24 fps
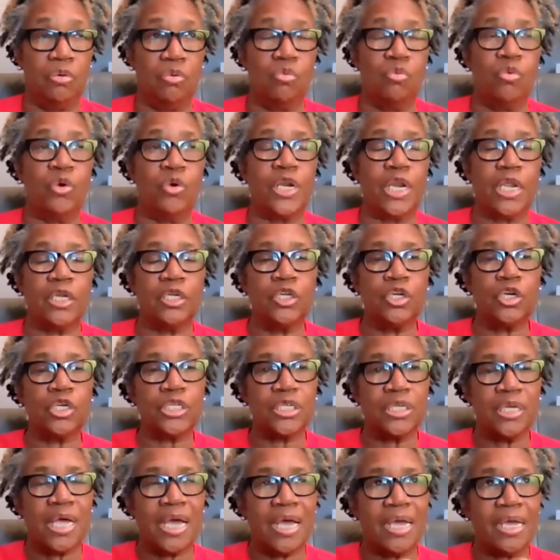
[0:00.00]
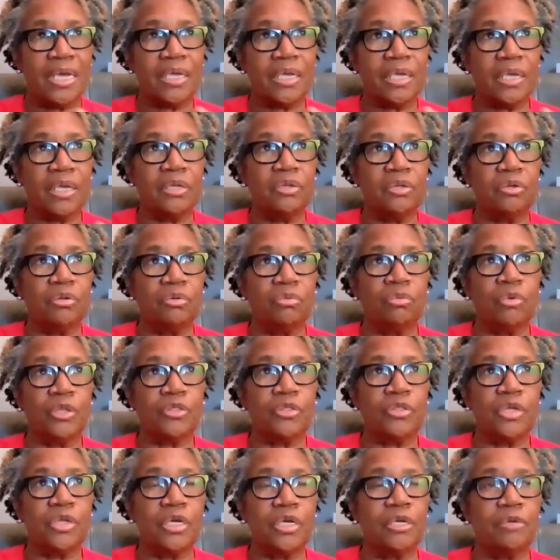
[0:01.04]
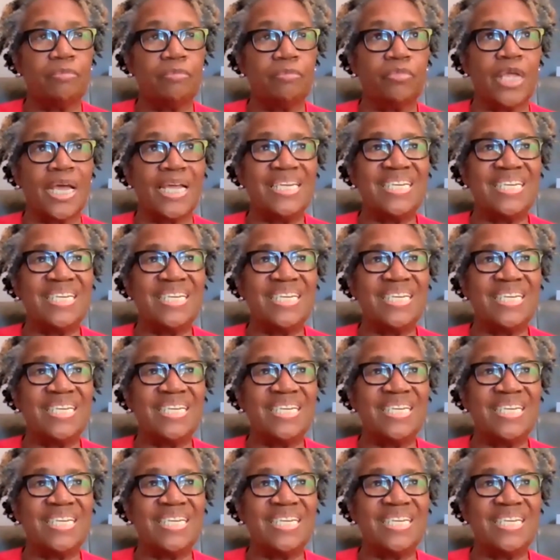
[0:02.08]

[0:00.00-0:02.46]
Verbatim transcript: what it looks like and what the